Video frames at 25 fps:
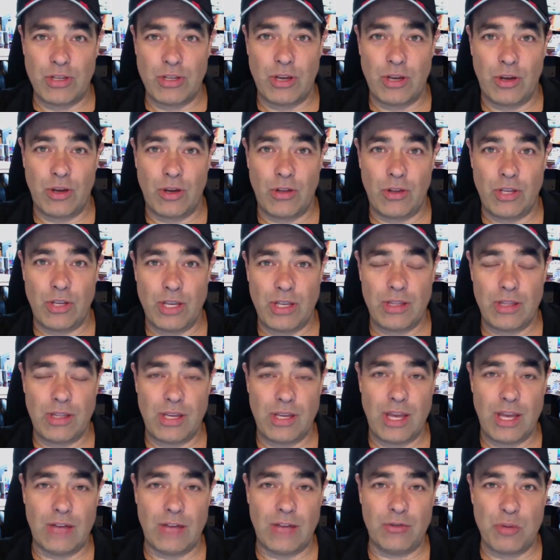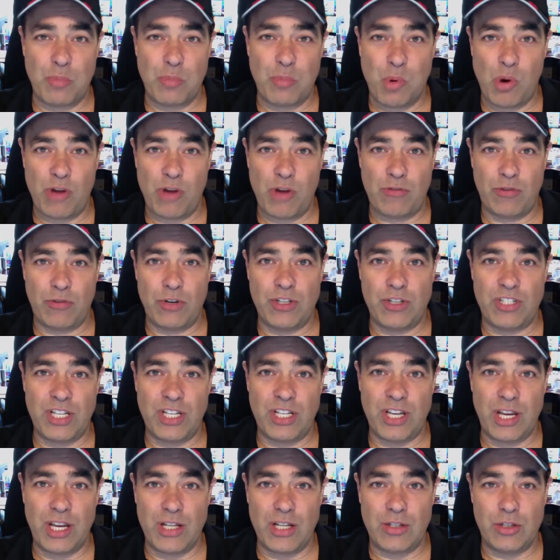You know, the, mm-hmm. the entry point for a
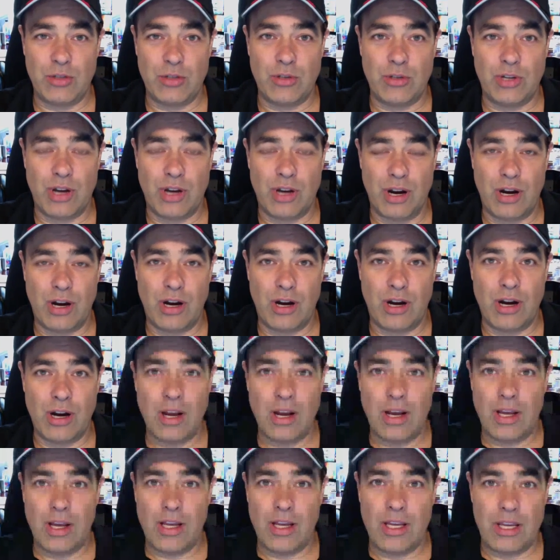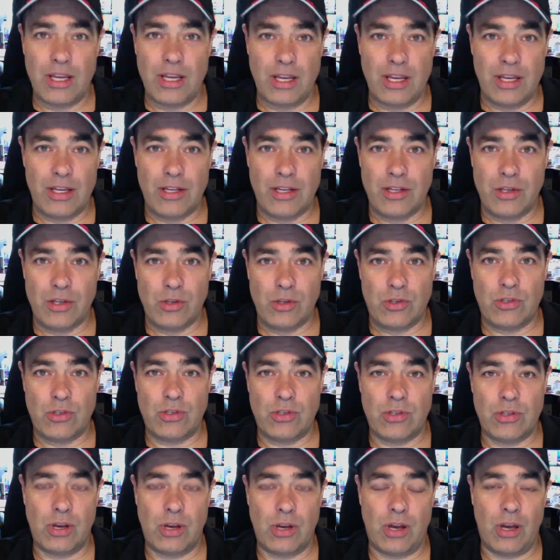TA two car
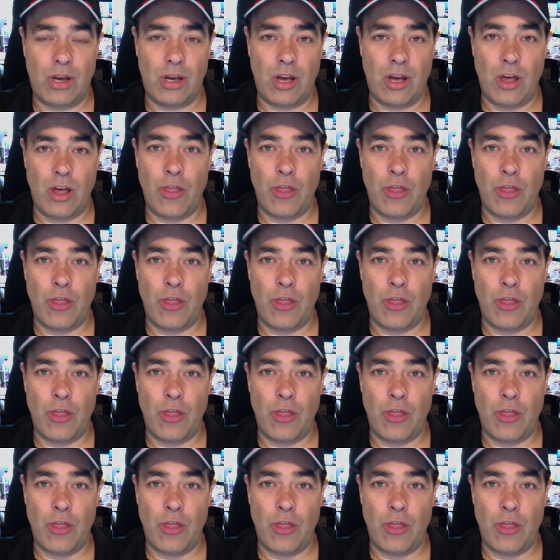is uh,